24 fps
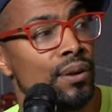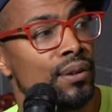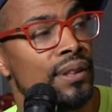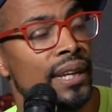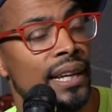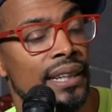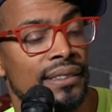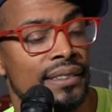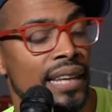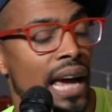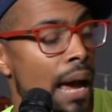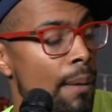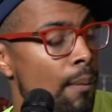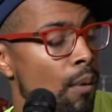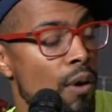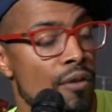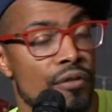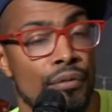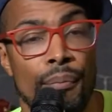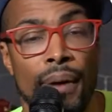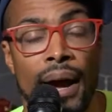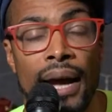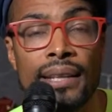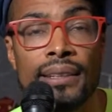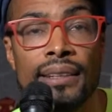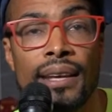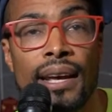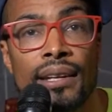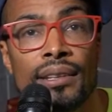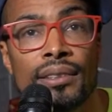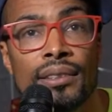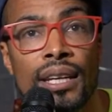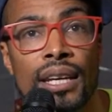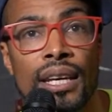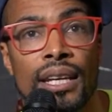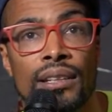take time away from my
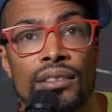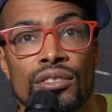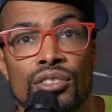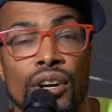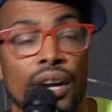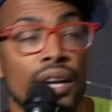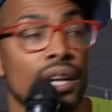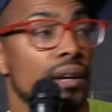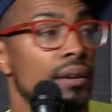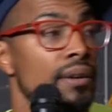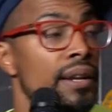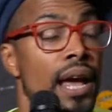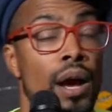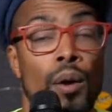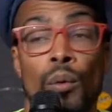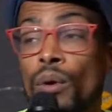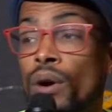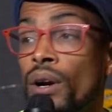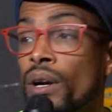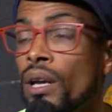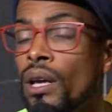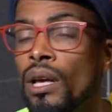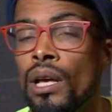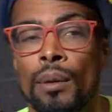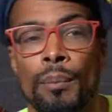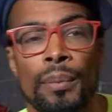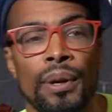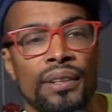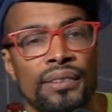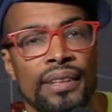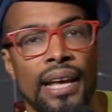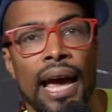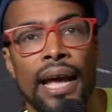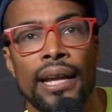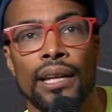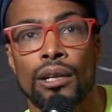desk and trying to network
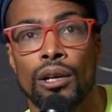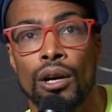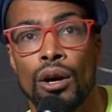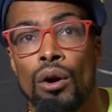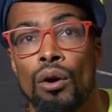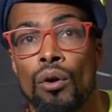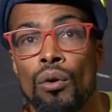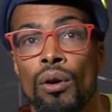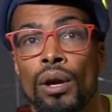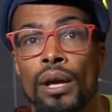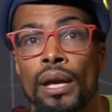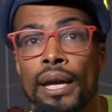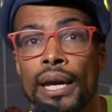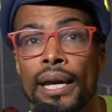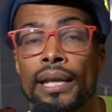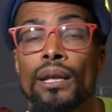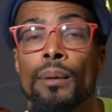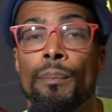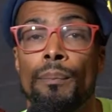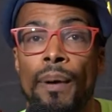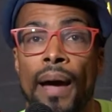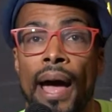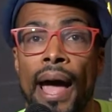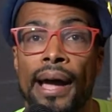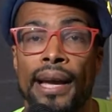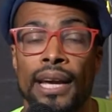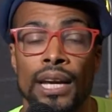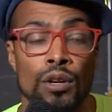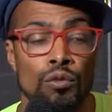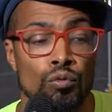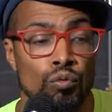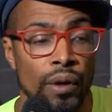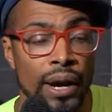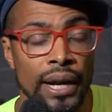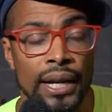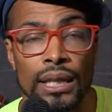because I had to go in the back
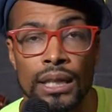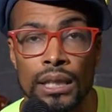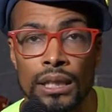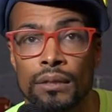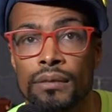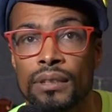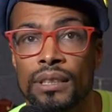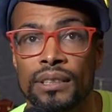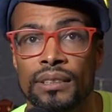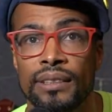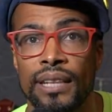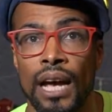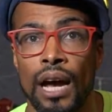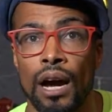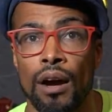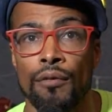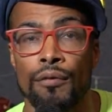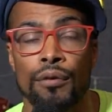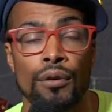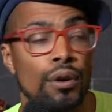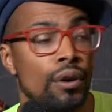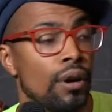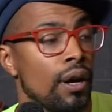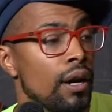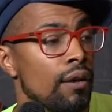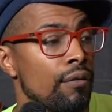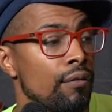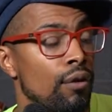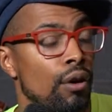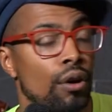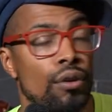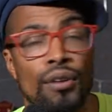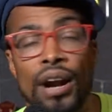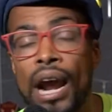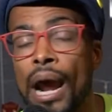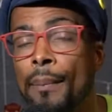and write lyrics down for
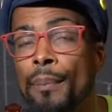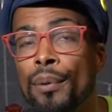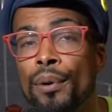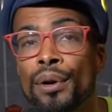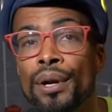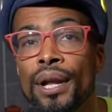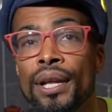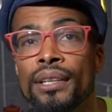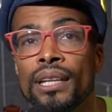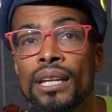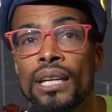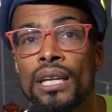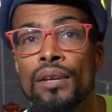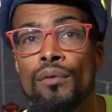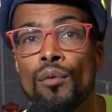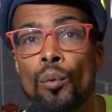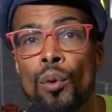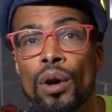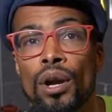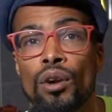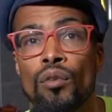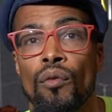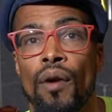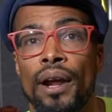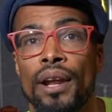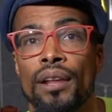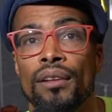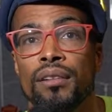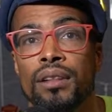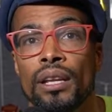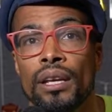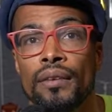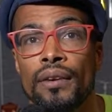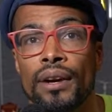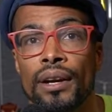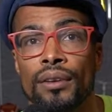a rapper that didn't even want to write his
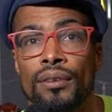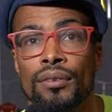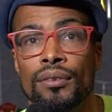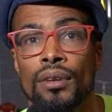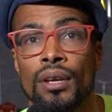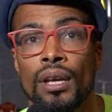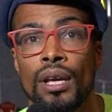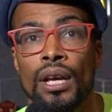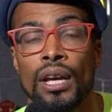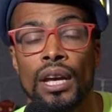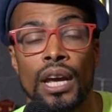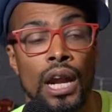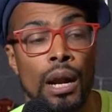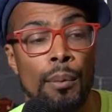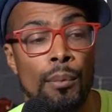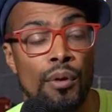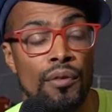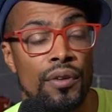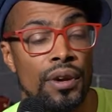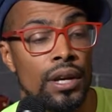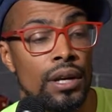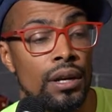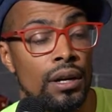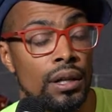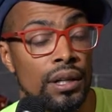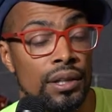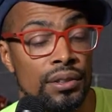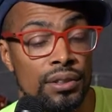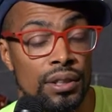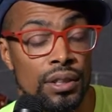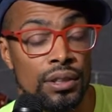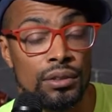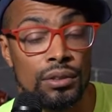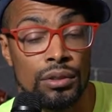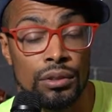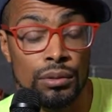lyrics, and I'm over here
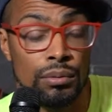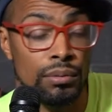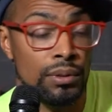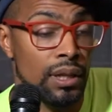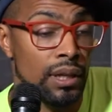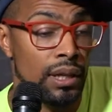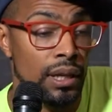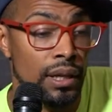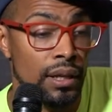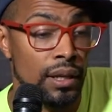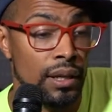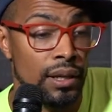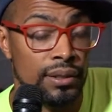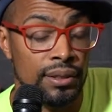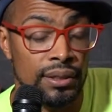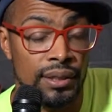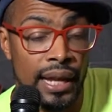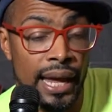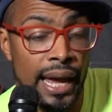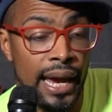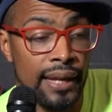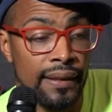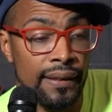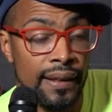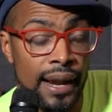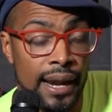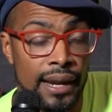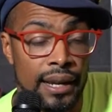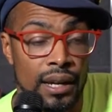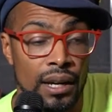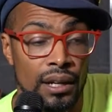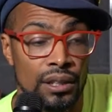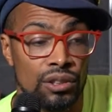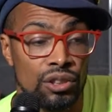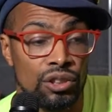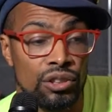listening to a slang that I
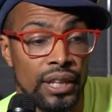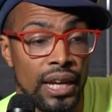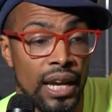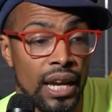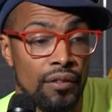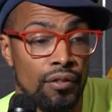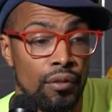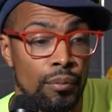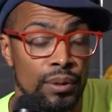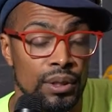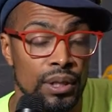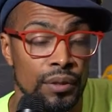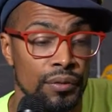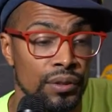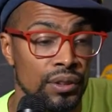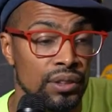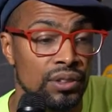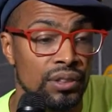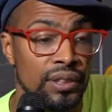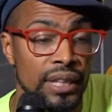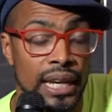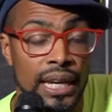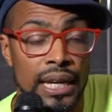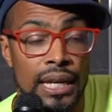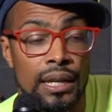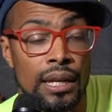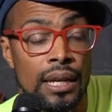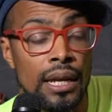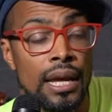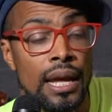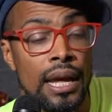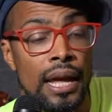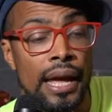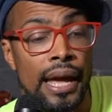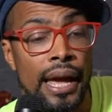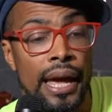didn't understand from a different state,
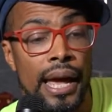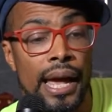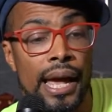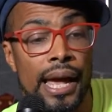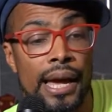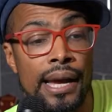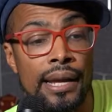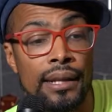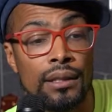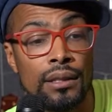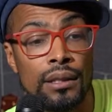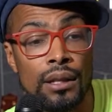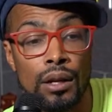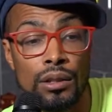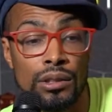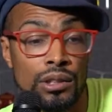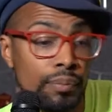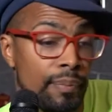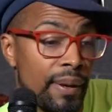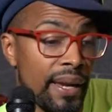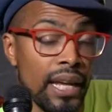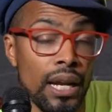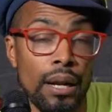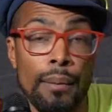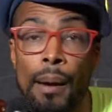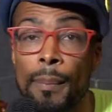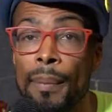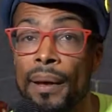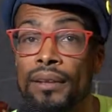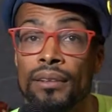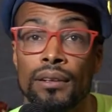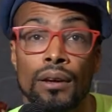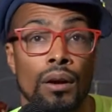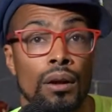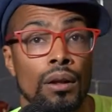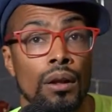and just making them up
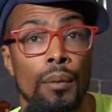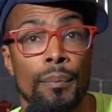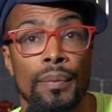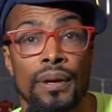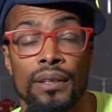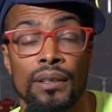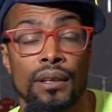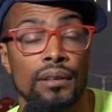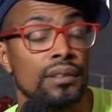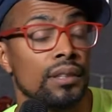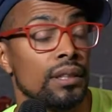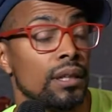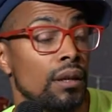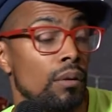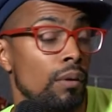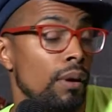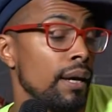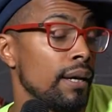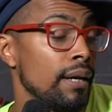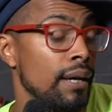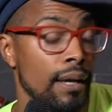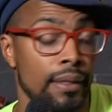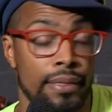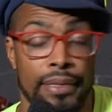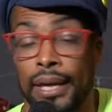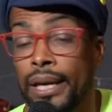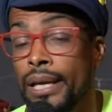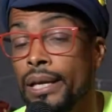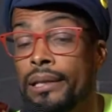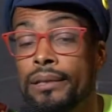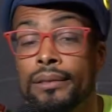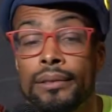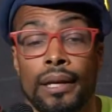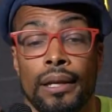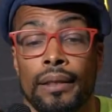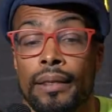as I go along because I was like, I think
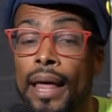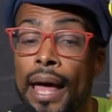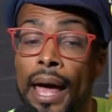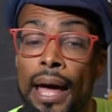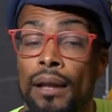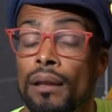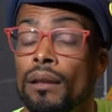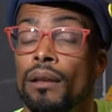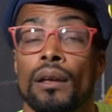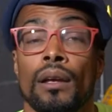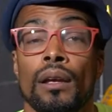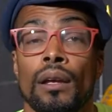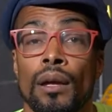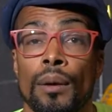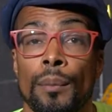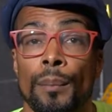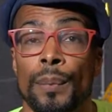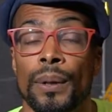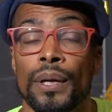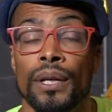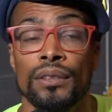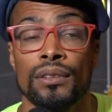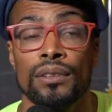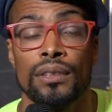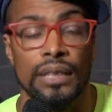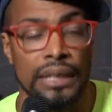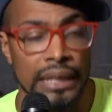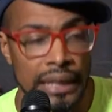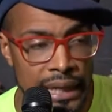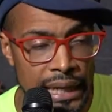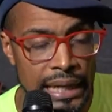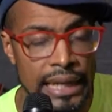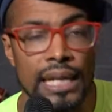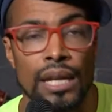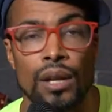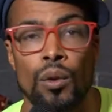he said that. Because
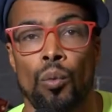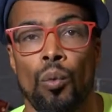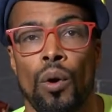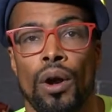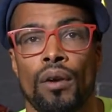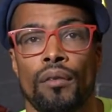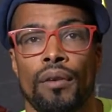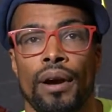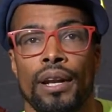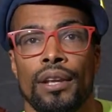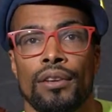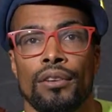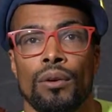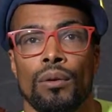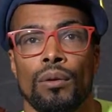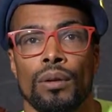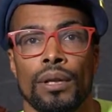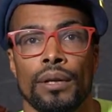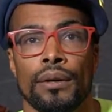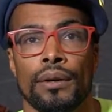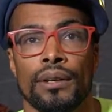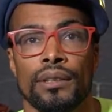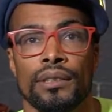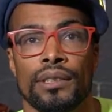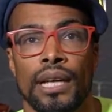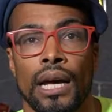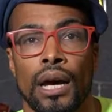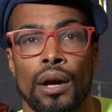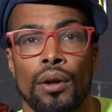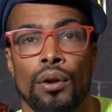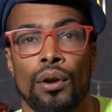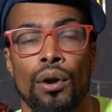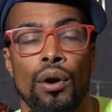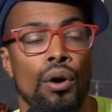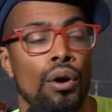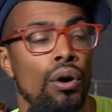he didn't want to write his own lyrics
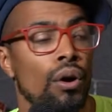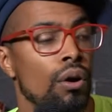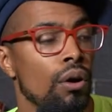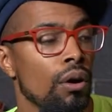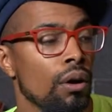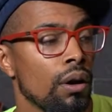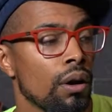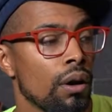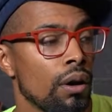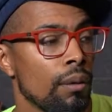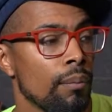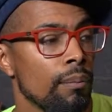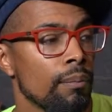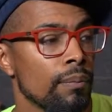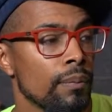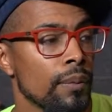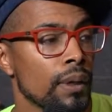down or